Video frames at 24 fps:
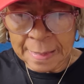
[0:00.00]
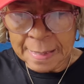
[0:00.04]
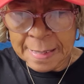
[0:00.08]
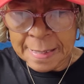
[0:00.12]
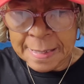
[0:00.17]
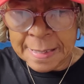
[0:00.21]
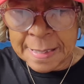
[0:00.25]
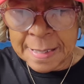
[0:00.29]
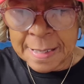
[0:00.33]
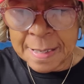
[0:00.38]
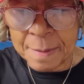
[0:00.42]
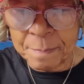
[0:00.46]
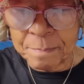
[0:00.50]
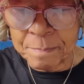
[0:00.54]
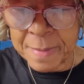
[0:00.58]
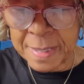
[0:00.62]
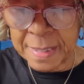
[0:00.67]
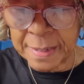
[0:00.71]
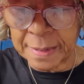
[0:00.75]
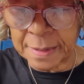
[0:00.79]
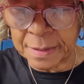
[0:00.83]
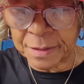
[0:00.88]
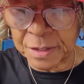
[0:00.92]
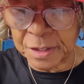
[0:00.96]
He
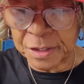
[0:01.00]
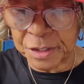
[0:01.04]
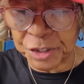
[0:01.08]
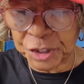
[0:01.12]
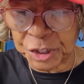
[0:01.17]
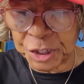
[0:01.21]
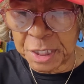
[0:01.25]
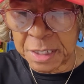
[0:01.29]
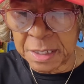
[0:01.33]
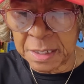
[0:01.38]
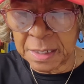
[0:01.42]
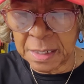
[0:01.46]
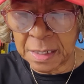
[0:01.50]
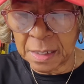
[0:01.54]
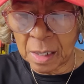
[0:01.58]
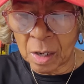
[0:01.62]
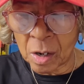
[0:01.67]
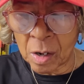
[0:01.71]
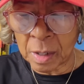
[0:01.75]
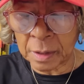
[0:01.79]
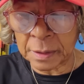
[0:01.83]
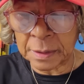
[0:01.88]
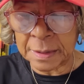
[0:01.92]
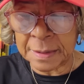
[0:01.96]
admitted to cheating
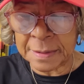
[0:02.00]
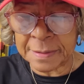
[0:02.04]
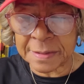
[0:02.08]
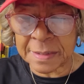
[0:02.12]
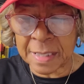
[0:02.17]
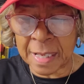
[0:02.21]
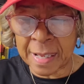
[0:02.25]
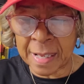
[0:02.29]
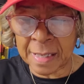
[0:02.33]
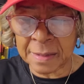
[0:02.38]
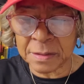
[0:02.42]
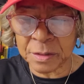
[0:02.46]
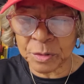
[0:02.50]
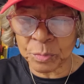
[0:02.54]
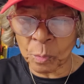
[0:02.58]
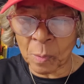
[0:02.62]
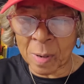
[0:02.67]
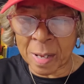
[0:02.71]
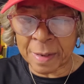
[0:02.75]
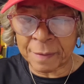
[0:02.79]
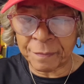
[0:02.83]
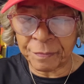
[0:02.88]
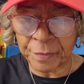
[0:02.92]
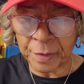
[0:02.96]
on his
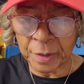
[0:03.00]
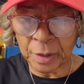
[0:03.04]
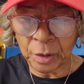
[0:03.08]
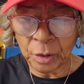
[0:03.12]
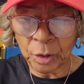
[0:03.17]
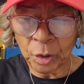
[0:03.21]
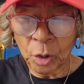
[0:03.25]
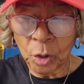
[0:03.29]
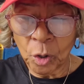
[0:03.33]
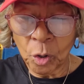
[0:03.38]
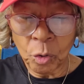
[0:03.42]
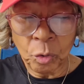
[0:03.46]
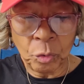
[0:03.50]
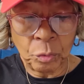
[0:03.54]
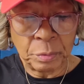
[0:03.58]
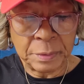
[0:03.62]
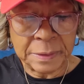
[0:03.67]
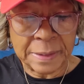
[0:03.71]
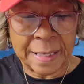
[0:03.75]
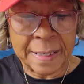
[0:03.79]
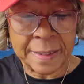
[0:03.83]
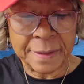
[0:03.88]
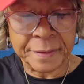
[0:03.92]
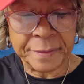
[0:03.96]
ex-wife, who
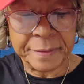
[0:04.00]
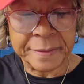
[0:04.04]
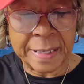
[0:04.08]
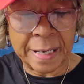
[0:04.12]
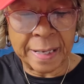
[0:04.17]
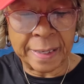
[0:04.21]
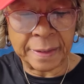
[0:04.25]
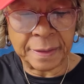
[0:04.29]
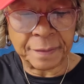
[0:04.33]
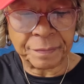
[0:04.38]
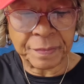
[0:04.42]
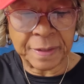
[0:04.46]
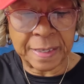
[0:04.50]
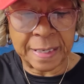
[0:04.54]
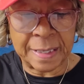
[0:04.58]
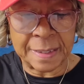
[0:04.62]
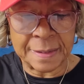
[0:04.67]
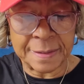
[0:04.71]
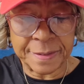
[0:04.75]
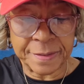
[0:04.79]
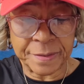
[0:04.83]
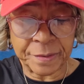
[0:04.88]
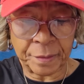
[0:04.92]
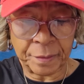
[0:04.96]
later died of
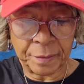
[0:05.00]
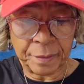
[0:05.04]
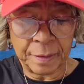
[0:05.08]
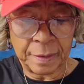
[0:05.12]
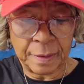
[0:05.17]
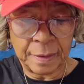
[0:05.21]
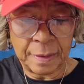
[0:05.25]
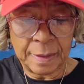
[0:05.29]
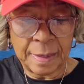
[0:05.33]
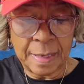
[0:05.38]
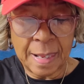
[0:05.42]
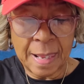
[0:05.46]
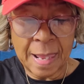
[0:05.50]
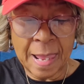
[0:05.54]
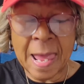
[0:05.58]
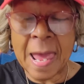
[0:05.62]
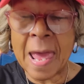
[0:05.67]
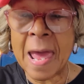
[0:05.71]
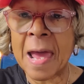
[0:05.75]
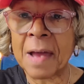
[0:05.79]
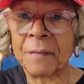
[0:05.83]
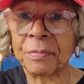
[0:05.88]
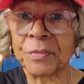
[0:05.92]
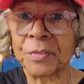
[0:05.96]
cancer
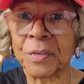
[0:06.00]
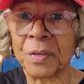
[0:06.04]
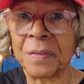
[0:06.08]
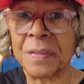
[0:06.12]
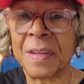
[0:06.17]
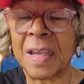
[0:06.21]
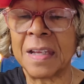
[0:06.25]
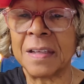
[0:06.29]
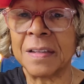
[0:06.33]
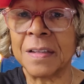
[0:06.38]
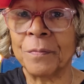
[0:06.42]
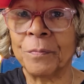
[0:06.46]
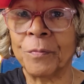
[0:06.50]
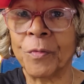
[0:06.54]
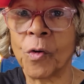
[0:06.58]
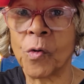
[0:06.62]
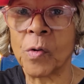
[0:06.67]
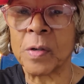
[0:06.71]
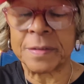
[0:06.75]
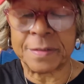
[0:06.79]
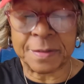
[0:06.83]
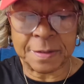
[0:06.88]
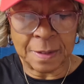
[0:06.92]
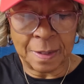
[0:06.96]
after they
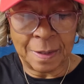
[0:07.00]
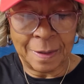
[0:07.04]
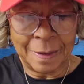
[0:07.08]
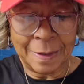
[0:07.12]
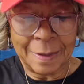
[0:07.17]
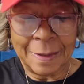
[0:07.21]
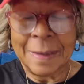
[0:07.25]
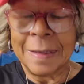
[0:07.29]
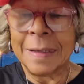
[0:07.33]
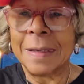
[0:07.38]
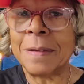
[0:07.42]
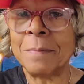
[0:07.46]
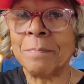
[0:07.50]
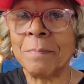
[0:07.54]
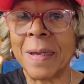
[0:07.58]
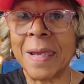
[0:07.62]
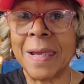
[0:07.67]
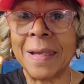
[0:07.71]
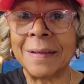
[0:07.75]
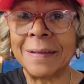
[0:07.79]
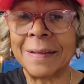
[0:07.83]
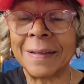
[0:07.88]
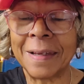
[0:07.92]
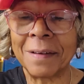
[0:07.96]
divorced. He
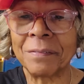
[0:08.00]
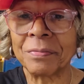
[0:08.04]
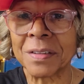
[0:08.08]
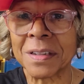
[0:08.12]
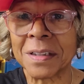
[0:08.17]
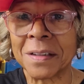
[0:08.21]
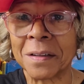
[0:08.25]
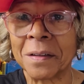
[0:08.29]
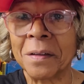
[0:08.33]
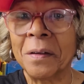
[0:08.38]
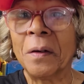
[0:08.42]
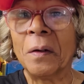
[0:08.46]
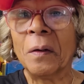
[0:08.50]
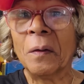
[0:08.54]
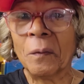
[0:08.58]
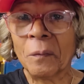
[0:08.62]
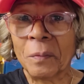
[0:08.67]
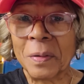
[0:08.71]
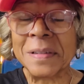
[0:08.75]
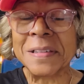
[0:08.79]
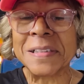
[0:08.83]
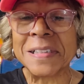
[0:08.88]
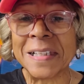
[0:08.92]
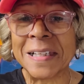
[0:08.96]
may have left her
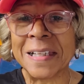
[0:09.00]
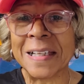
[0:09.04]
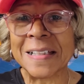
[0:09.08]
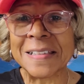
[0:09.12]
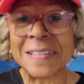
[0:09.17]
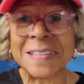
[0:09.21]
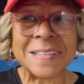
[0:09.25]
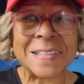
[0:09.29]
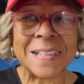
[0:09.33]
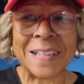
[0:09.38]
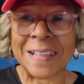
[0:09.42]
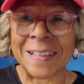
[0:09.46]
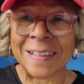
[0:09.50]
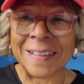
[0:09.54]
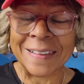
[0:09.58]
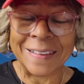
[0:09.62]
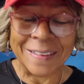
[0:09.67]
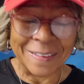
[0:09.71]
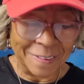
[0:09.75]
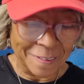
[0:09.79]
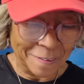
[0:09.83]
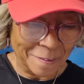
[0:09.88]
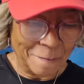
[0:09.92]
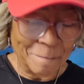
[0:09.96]
when she got sick.
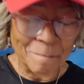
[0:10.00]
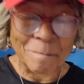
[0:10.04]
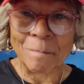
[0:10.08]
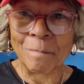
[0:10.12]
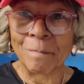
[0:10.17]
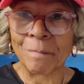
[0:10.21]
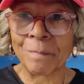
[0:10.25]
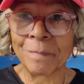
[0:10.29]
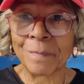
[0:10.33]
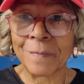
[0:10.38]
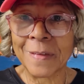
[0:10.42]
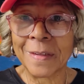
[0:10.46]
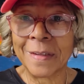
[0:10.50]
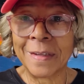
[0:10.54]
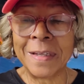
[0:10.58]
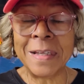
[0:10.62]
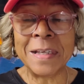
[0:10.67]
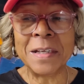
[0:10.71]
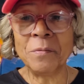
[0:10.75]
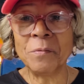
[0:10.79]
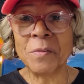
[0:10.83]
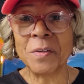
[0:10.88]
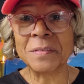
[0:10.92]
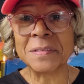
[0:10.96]
He
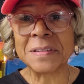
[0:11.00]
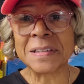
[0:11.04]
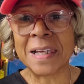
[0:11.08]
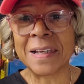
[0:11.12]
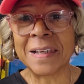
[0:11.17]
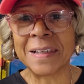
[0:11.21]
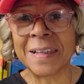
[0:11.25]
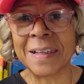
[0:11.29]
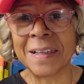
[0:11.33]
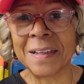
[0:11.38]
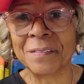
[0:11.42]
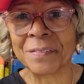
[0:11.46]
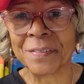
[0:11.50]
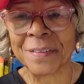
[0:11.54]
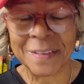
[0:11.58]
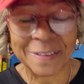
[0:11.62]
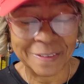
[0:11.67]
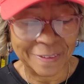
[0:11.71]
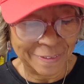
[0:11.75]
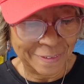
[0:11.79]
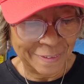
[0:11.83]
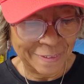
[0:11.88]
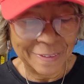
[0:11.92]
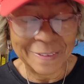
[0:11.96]
didn't want to take care of her.
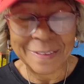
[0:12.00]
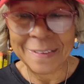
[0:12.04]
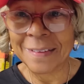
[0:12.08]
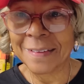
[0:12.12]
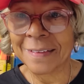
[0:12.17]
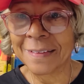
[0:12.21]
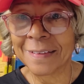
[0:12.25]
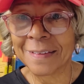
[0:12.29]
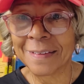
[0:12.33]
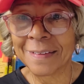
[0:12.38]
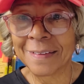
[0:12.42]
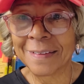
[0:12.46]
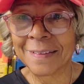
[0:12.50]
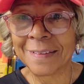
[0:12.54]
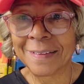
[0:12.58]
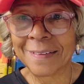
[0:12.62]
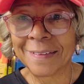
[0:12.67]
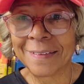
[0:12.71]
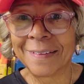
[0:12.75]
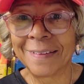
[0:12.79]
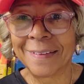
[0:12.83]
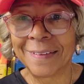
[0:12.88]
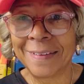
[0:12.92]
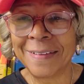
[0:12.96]

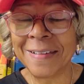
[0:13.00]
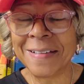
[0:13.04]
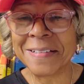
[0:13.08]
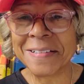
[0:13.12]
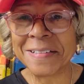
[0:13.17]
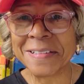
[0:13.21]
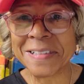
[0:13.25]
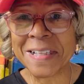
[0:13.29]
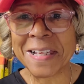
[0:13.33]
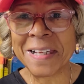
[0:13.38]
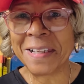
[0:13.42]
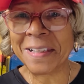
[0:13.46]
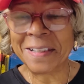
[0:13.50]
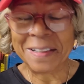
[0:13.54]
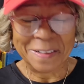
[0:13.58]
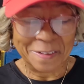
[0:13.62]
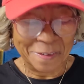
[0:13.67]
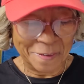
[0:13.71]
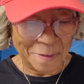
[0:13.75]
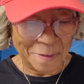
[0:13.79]
You understand?